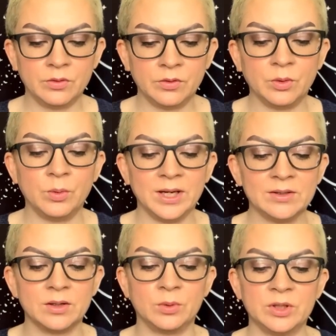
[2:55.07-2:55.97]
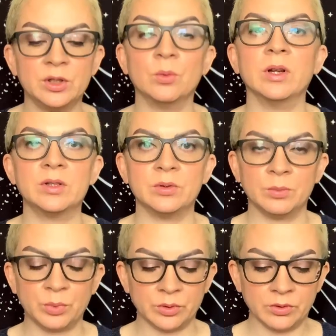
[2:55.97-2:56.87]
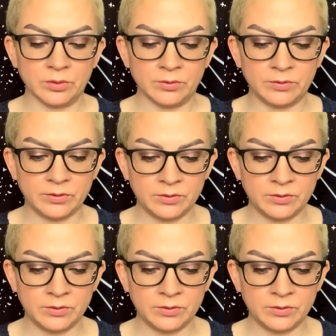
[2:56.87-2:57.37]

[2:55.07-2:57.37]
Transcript: the ways in which you want to improve.